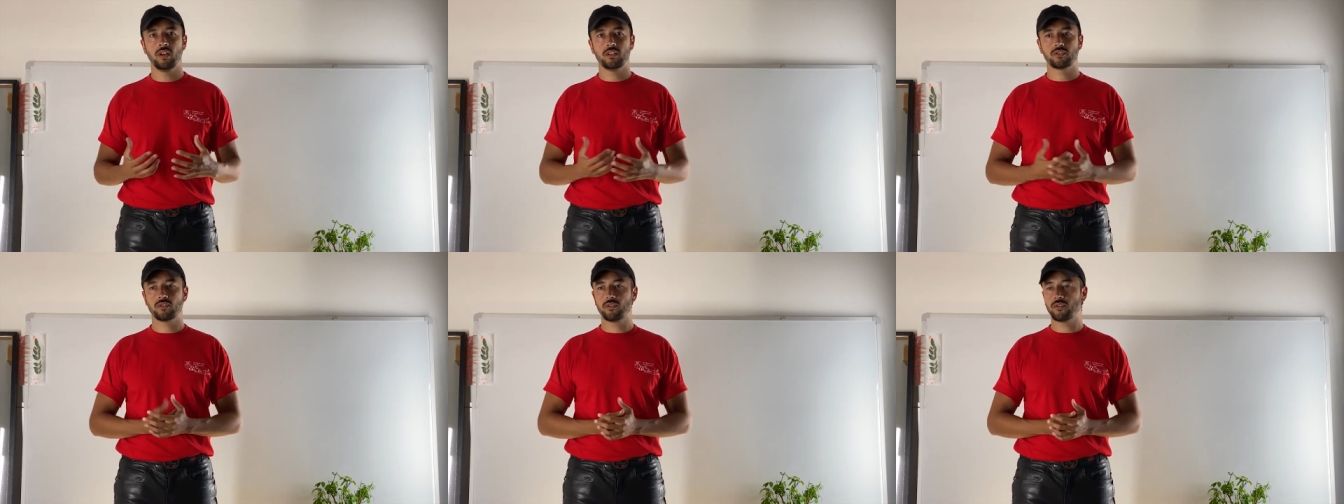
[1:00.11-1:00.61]

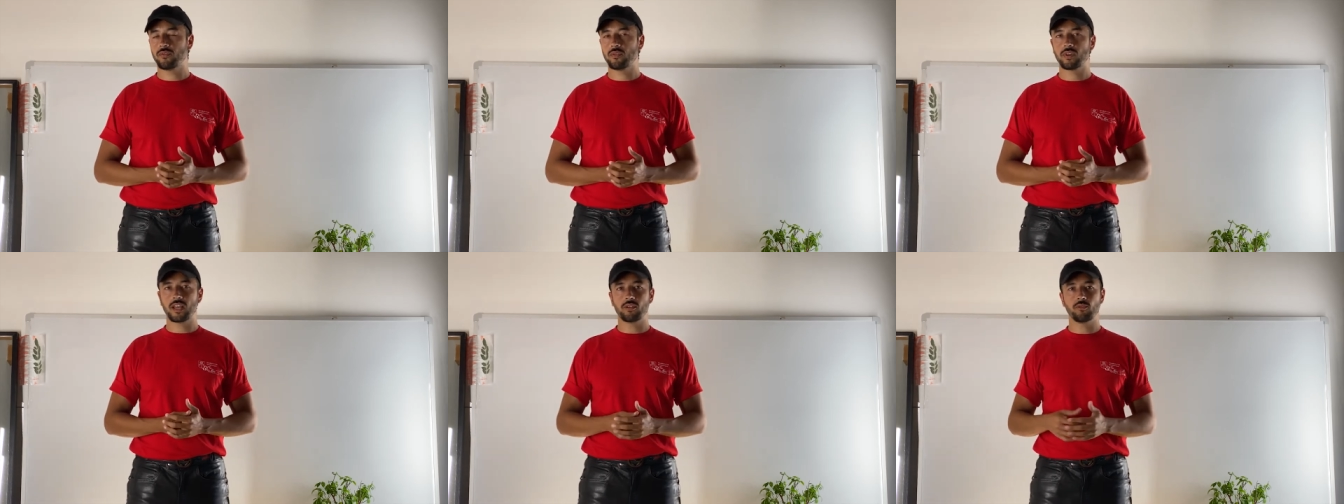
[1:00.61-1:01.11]
So if you
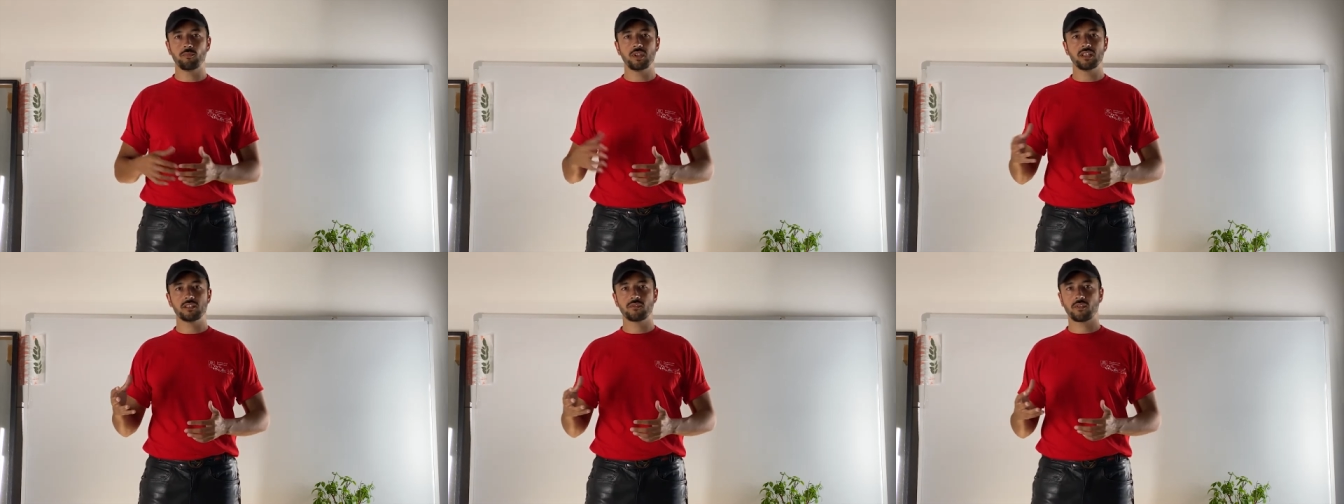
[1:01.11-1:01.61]
look at the
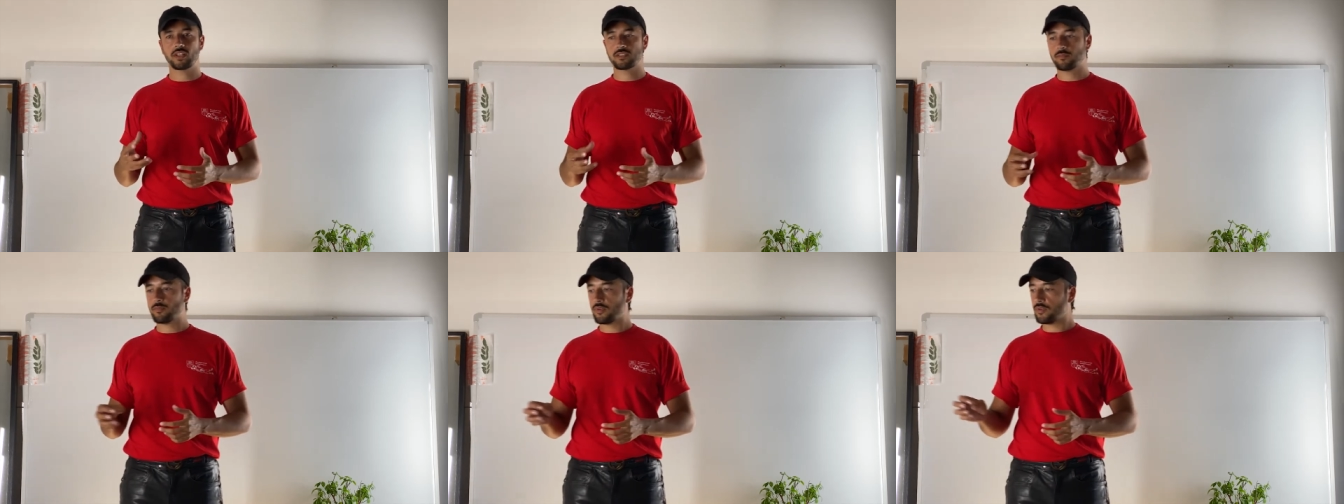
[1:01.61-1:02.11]
bees, for
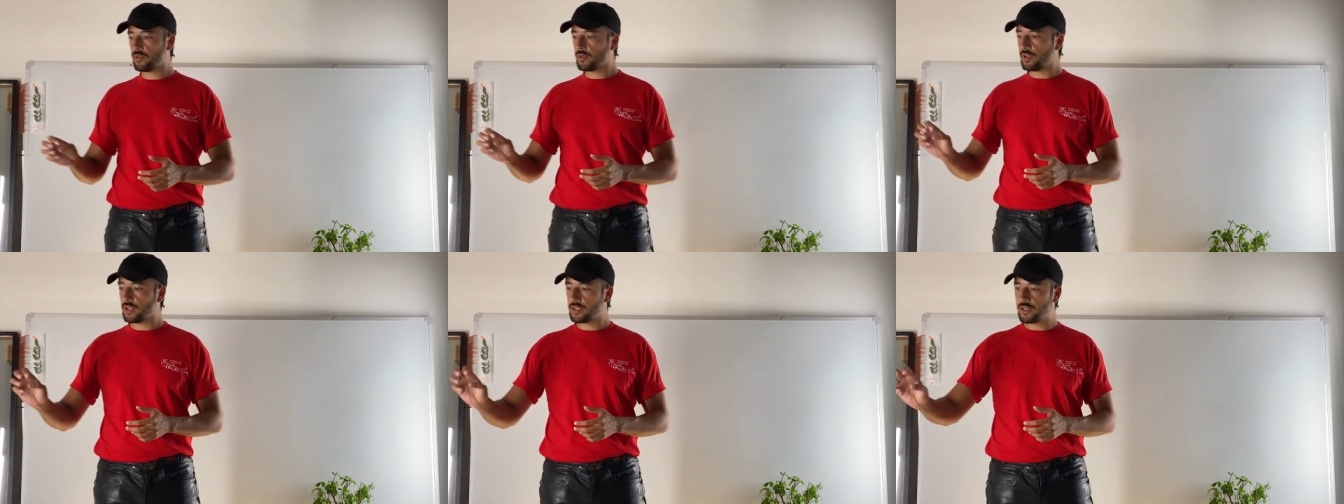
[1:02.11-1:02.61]

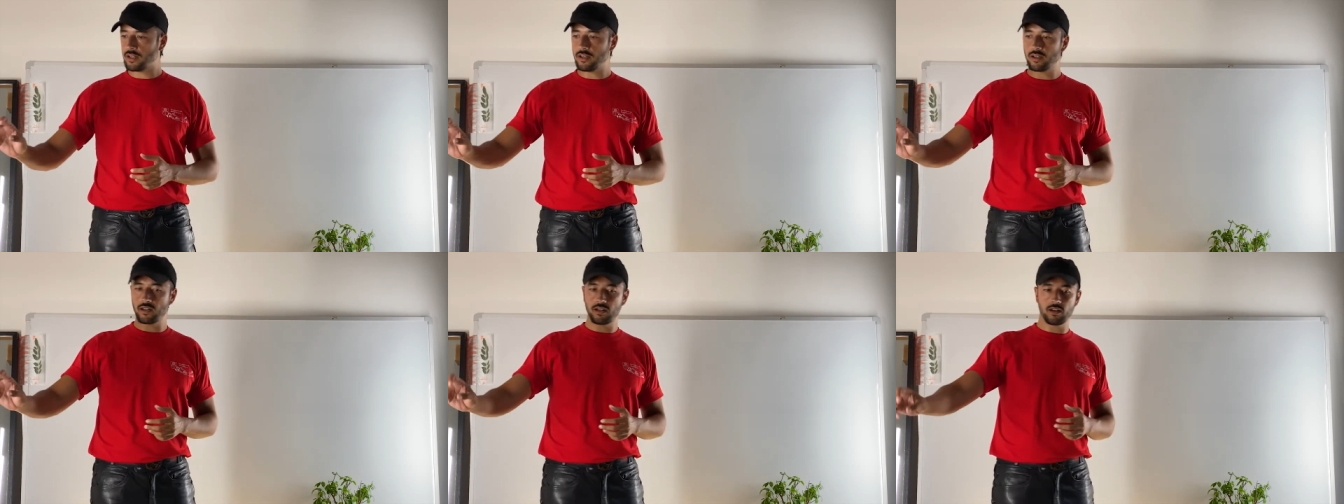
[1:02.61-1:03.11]
example, they
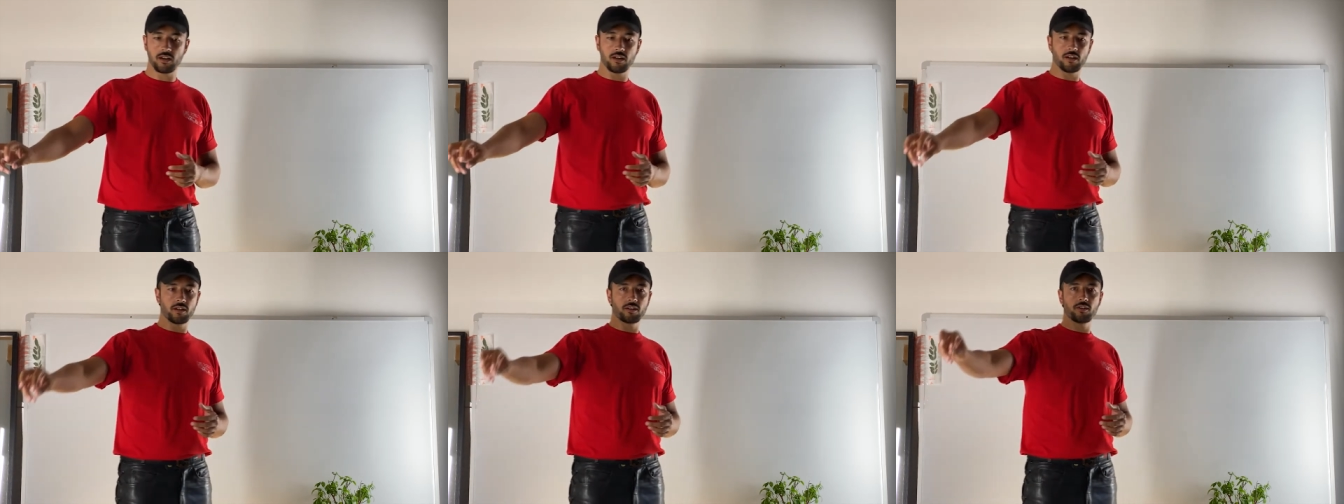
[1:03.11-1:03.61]
are
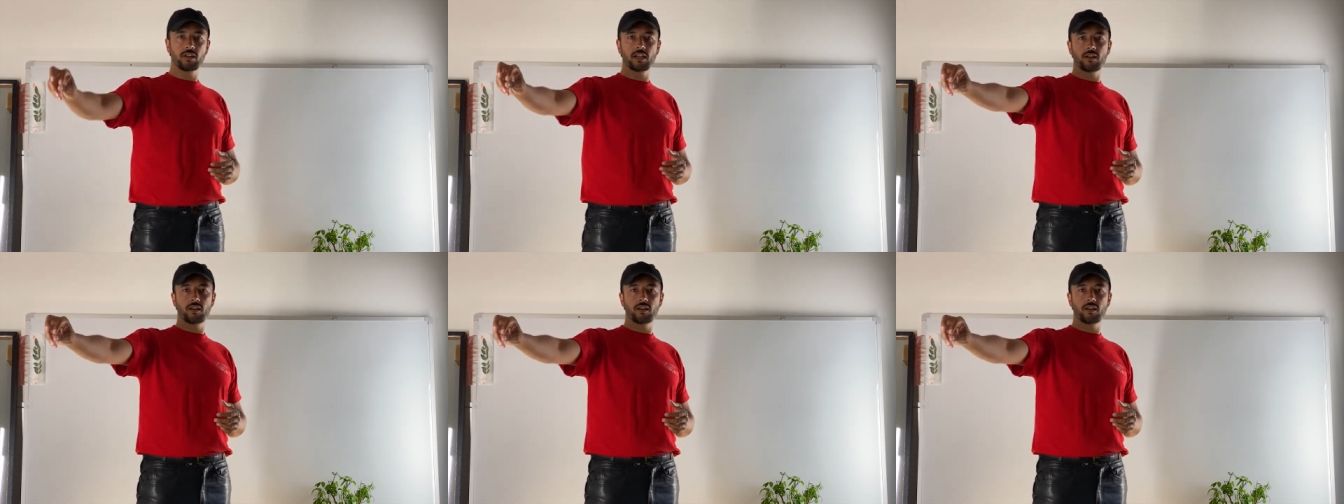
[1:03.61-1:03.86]
uh, going